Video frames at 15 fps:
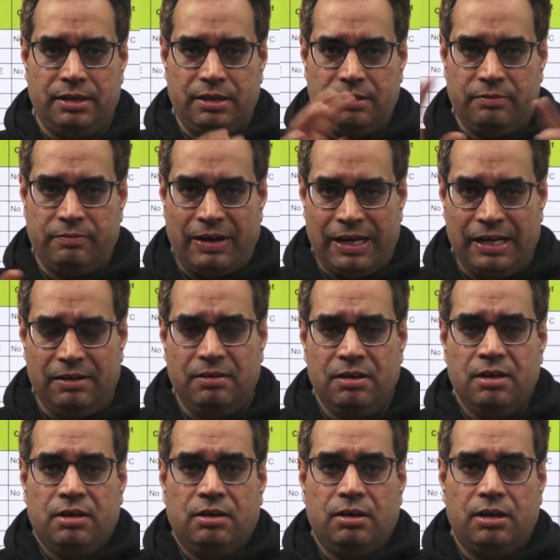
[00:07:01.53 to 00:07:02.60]
uh, while
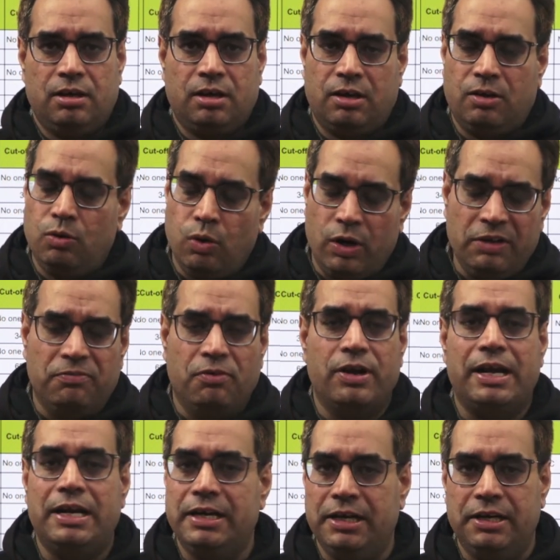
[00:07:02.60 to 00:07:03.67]
uh, going for
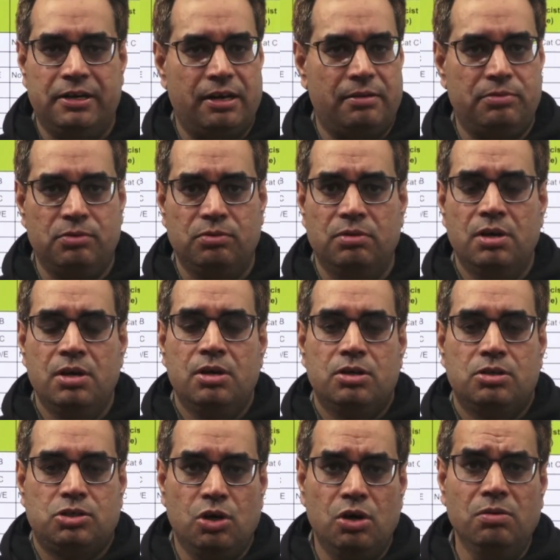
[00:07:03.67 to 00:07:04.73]
any interview.
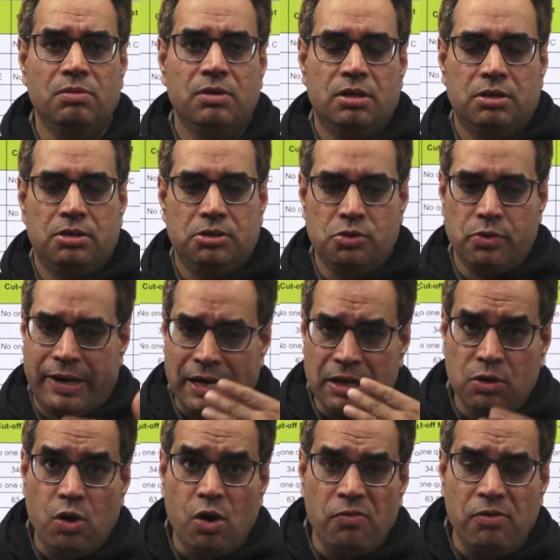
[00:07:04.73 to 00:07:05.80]
So you can
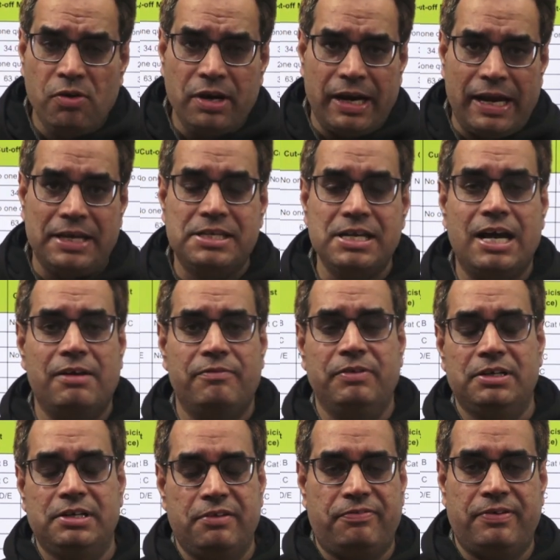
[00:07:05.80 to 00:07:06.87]
go for HR
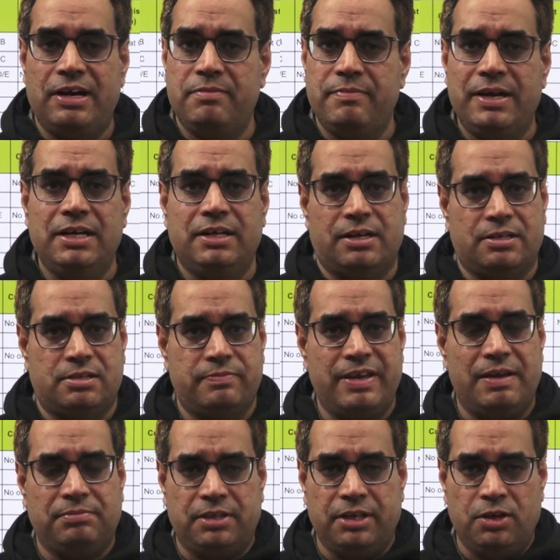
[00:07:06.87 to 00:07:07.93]
with different mentors. We
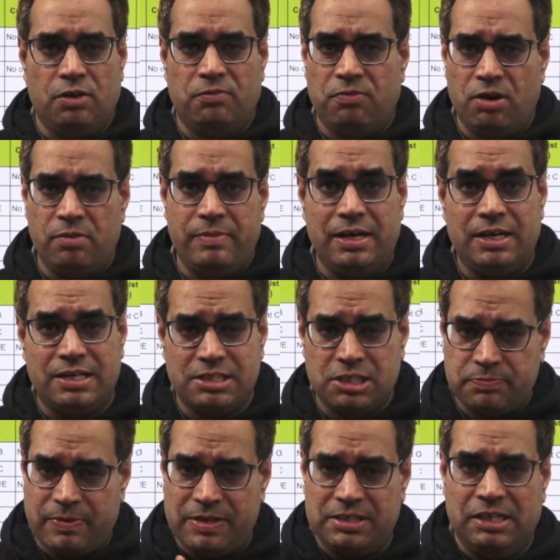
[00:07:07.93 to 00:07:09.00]
have three or four mentors
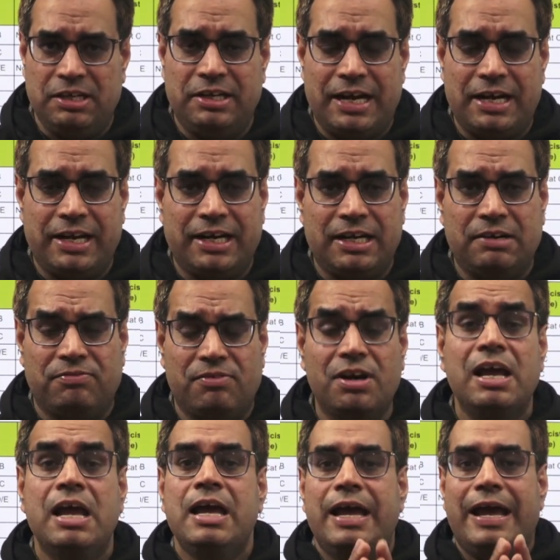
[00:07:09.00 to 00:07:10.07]
especially dedicated
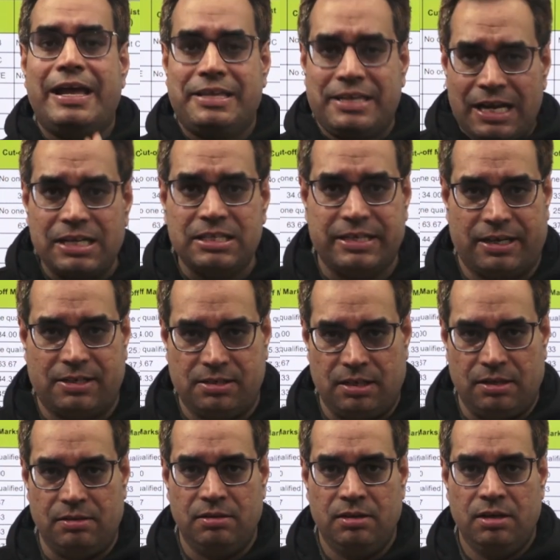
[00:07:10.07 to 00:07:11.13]
for HR
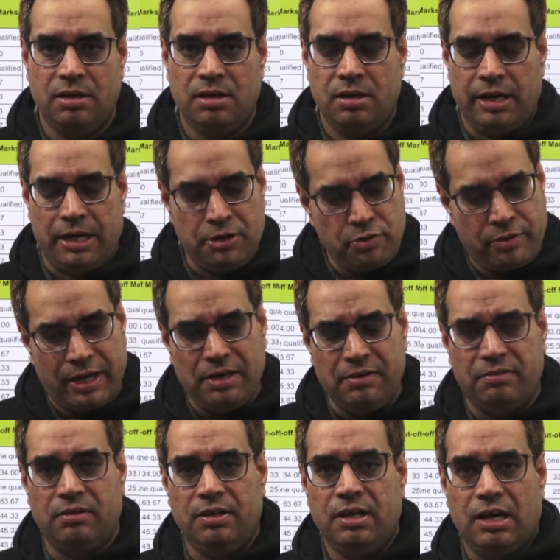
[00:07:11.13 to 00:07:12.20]
section and you can
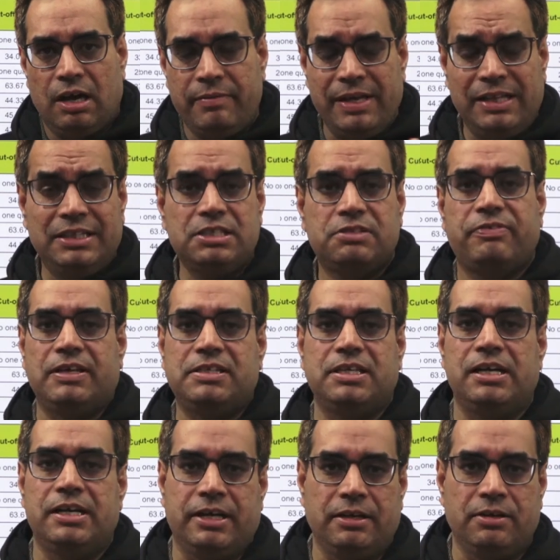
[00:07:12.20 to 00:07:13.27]
avail this
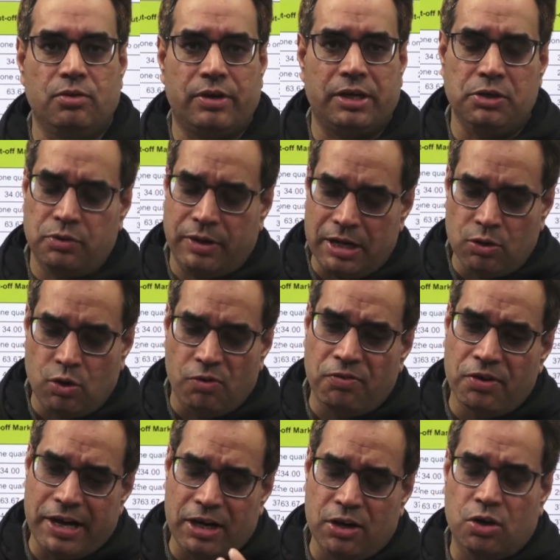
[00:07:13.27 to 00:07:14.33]
facility. Okay. You can go
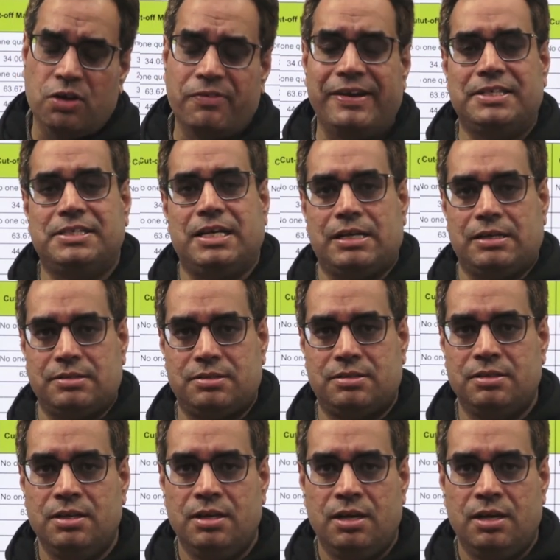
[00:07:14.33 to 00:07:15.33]
for a lot of HRs